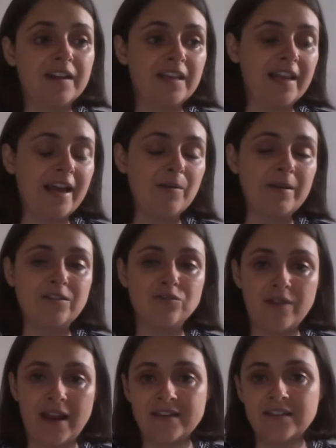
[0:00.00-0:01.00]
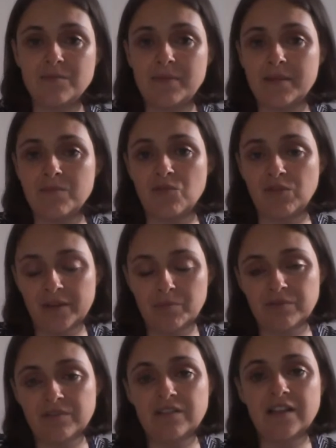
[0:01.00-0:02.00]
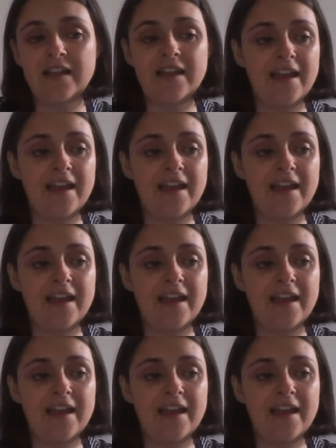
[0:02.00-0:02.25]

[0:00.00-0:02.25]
and allowing trade to be more liberal,